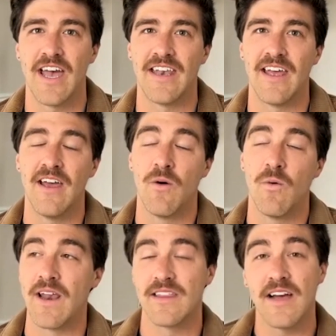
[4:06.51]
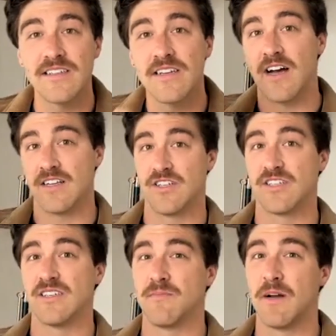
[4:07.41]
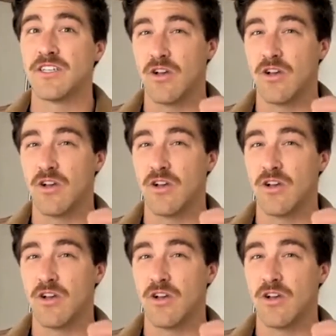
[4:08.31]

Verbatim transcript: And when it doesn't cost just as much,